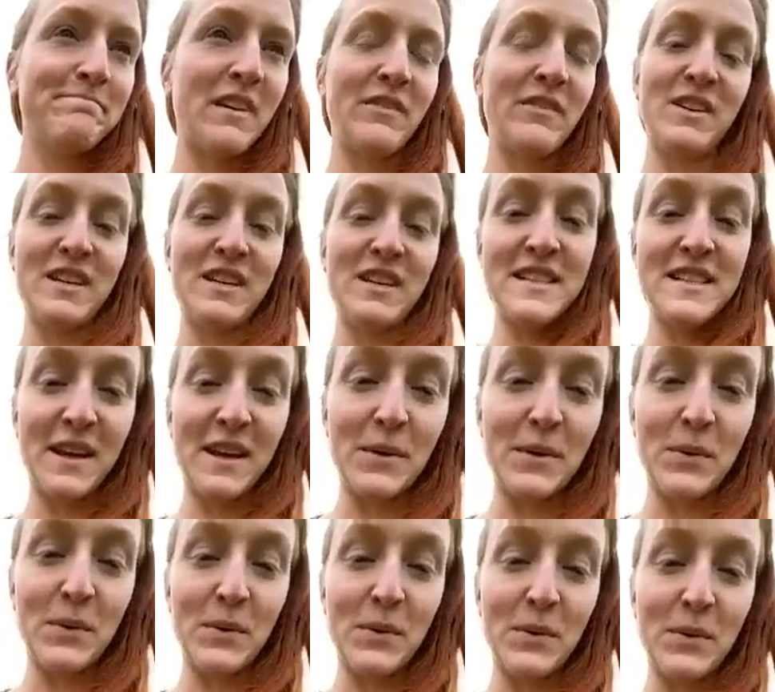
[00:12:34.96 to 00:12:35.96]
you need to get a
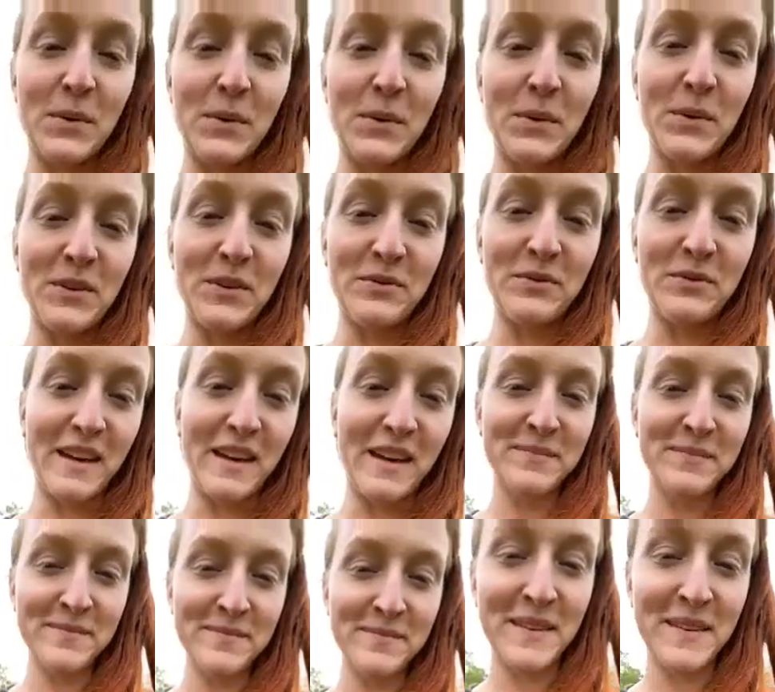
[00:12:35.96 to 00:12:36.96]
hold of me.
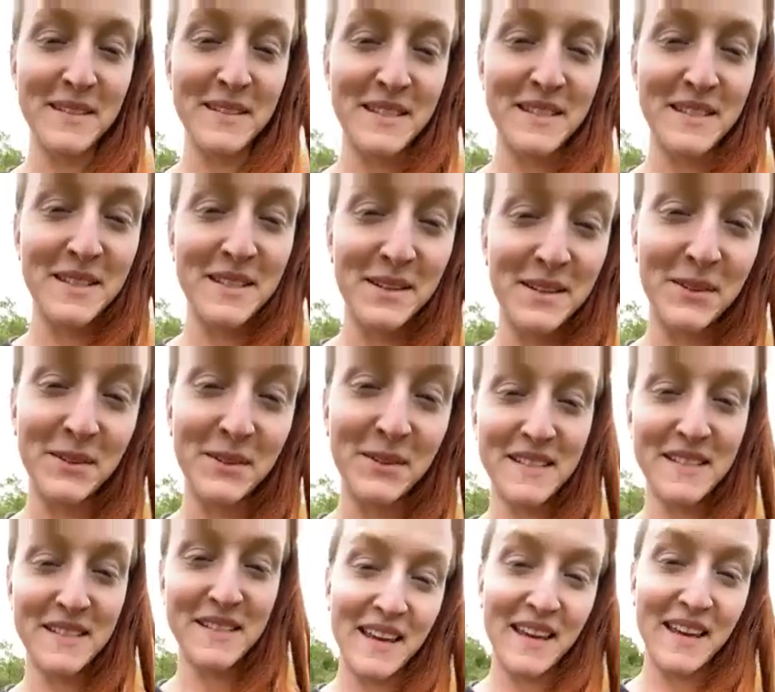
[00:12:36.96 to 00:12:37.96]
So take
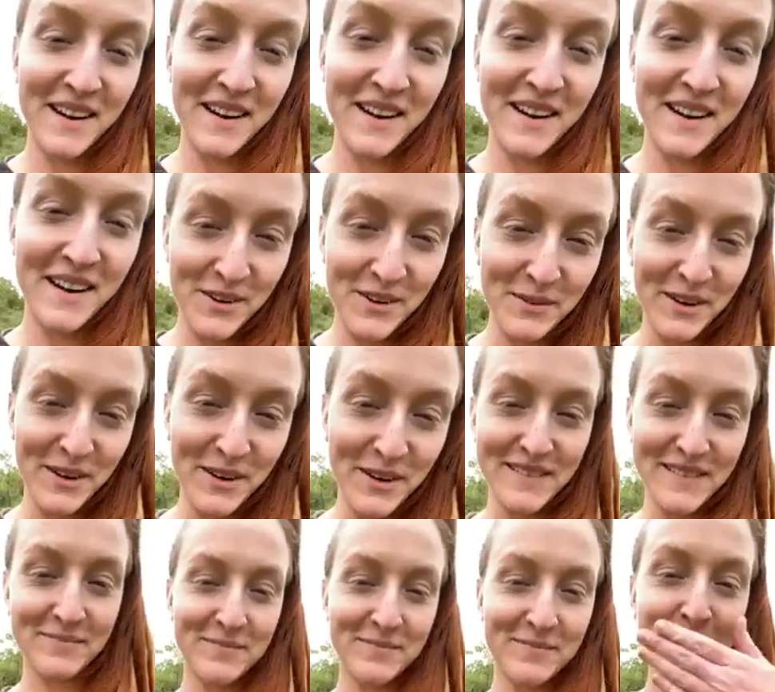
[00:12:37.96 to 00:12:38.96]
care, everyone.
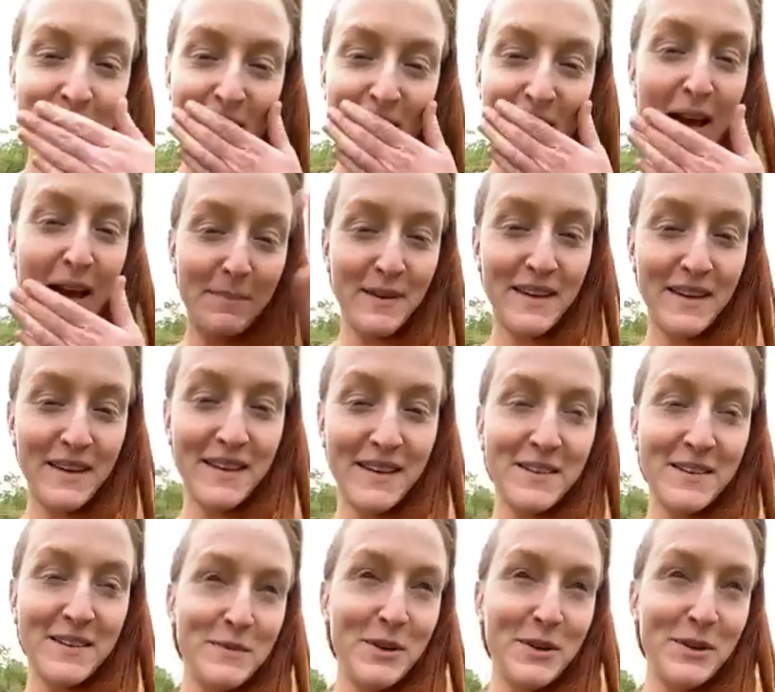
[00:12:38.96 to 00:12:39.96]
Happy new
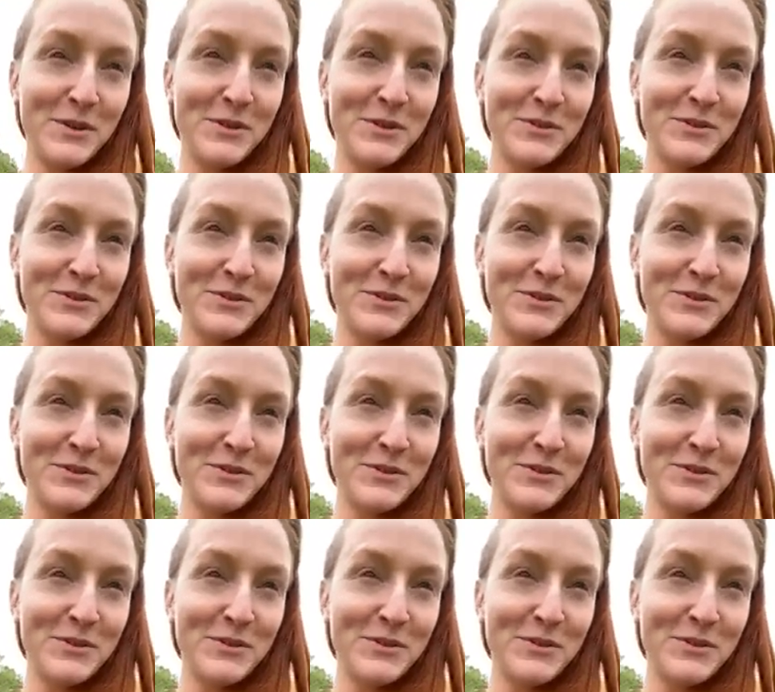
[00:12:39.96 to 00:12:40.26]
moon.